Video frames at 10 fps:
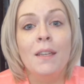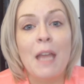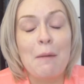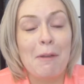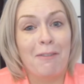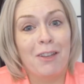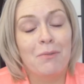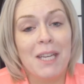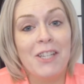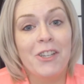Now my
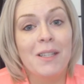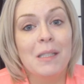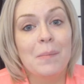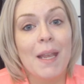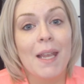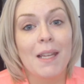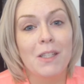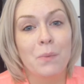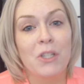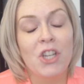foundations may
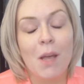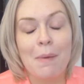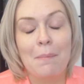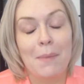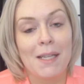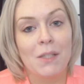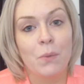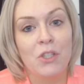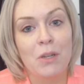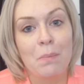switch up, I may
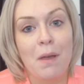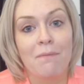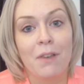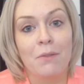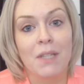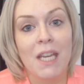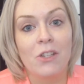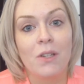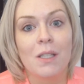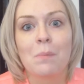switch up on
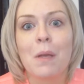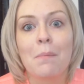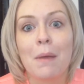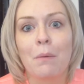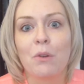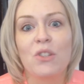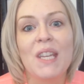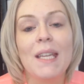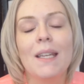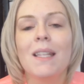foundations, but my
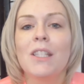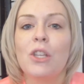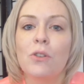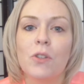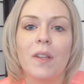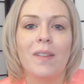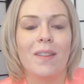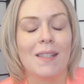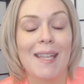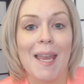routine is usually
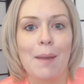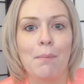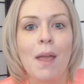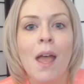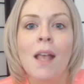the same.